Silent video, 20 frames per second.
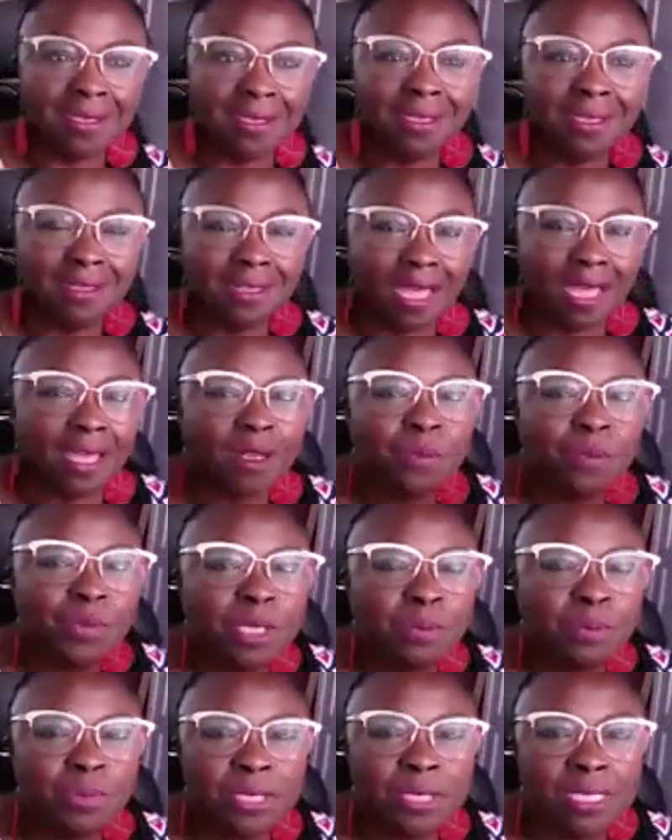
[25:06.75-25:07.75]
A lot of
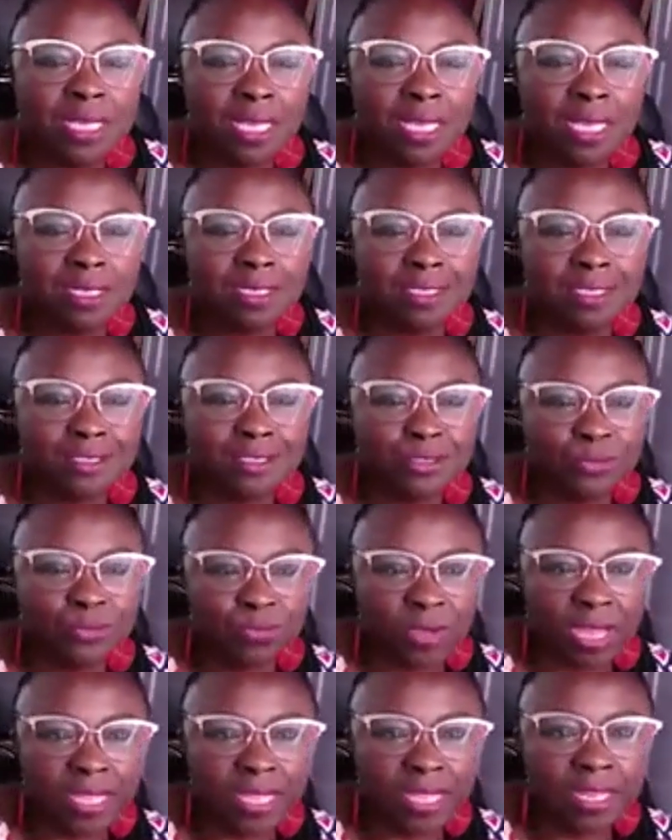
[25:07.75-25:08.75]
people get into
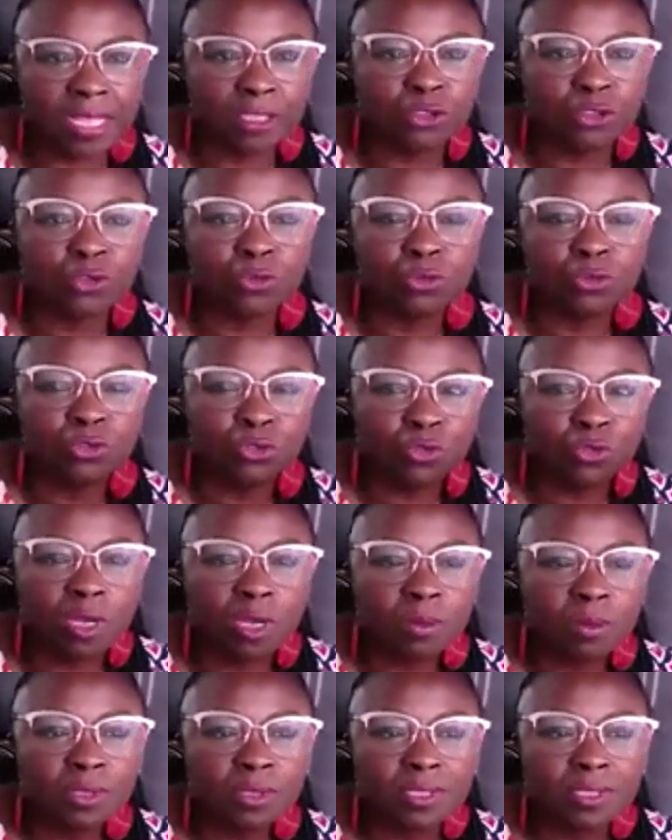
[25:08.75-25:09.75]
financial
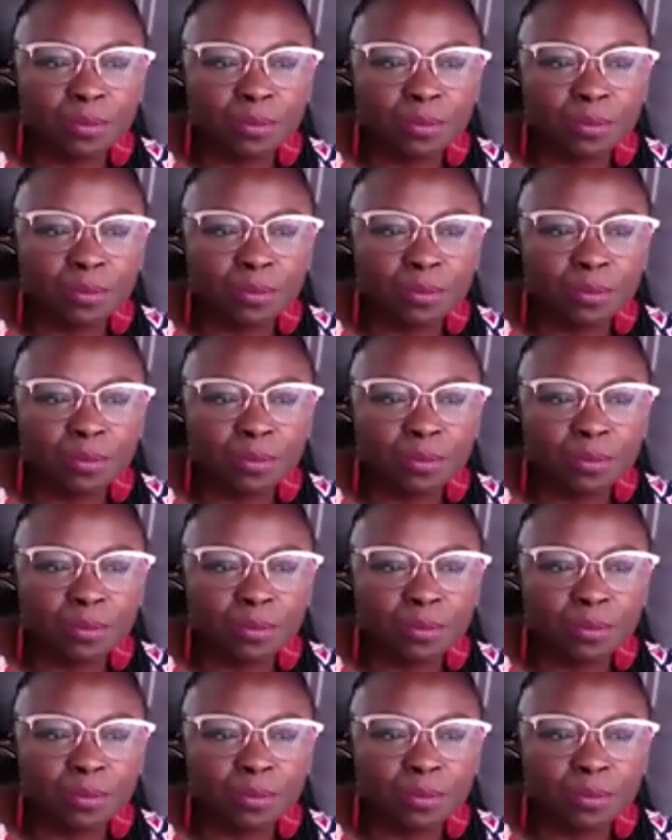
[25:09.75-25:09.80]
trouble,